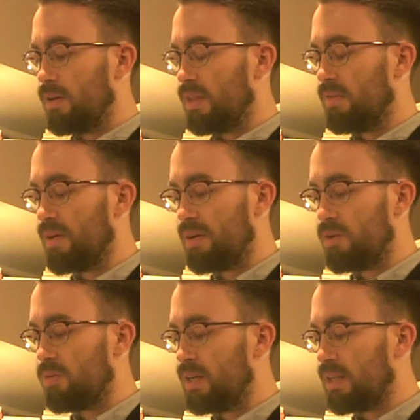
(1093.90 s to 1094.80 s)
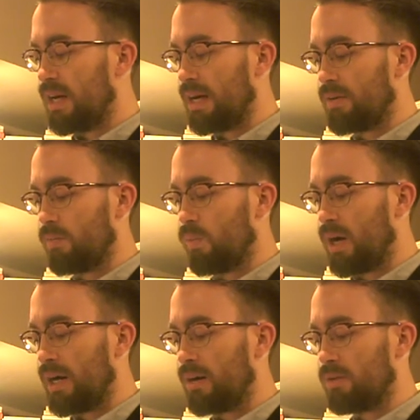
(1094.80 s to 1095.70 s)
The very green line or
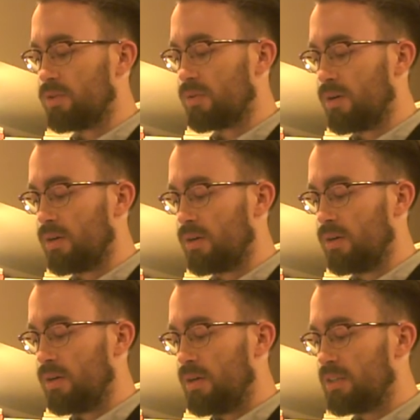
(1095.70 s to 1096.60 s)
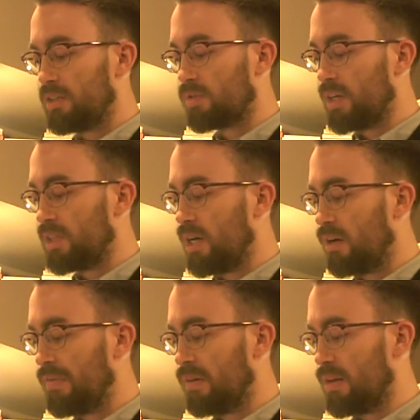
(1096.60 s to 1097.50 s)
wire drawn, stretched
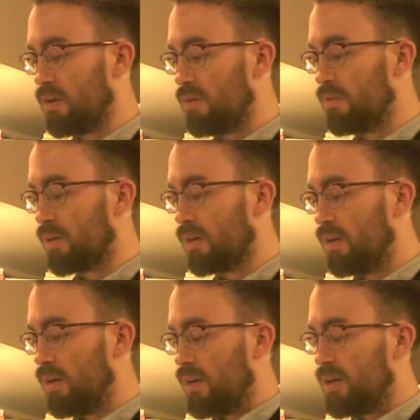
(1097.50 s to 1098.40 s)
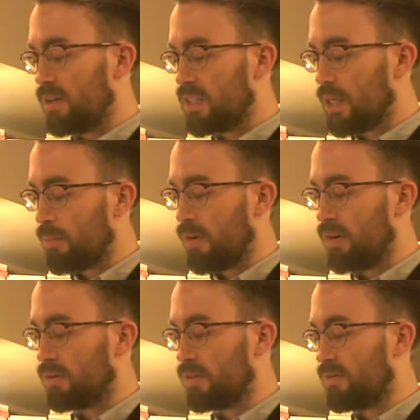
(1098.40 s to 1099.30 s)
carefully over, not separating
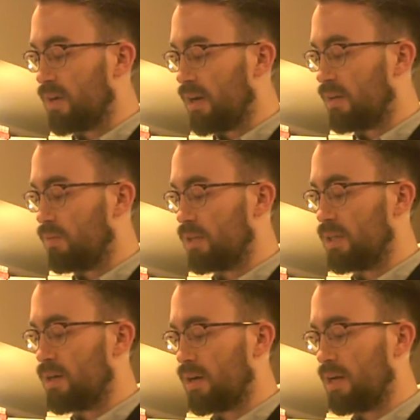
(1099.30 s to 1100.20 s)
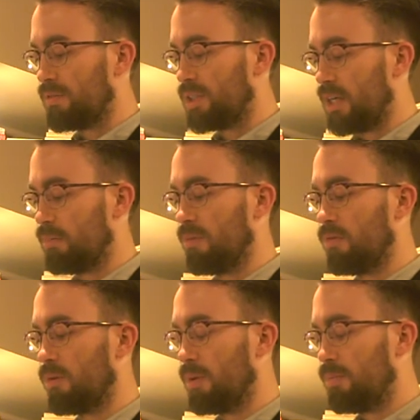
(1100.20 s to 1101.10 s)
or defining what did not have shape
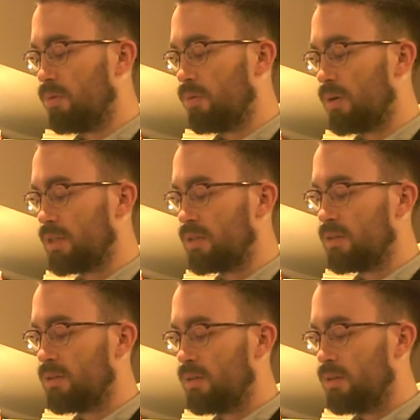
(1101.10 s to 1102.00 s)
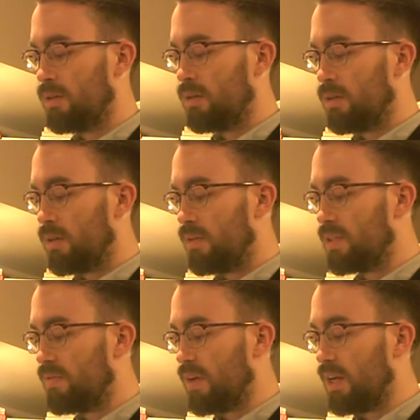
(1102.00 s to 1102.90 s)
before, but porous.
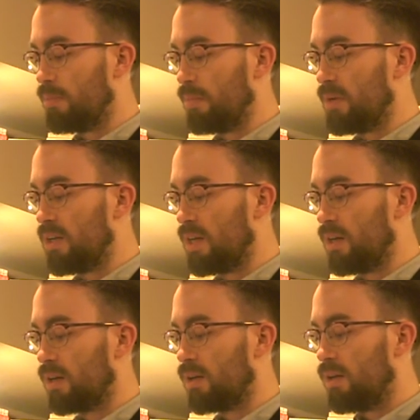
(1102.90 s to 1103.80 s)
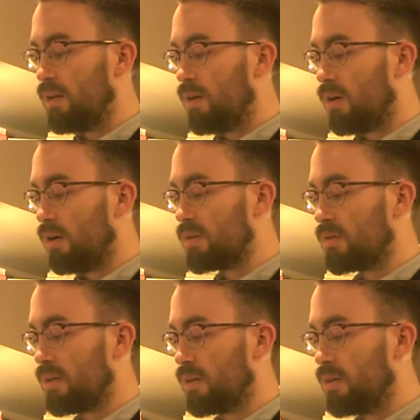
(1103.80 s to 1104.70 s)
This vague but beginning,
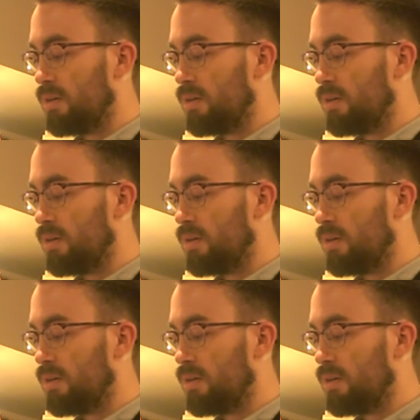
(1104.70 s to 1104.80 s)
altering,